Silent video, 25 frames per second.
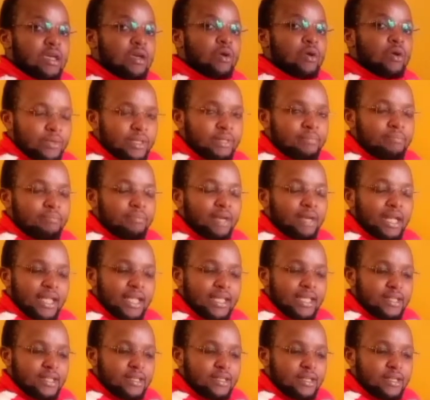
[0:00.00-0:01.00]
when
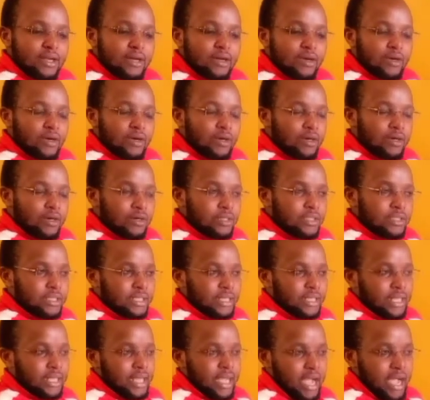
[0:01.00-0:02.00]
played
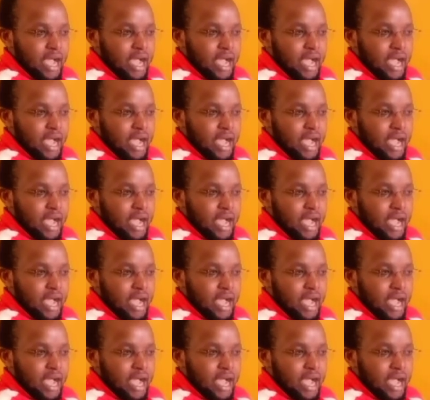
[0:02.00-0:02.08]
on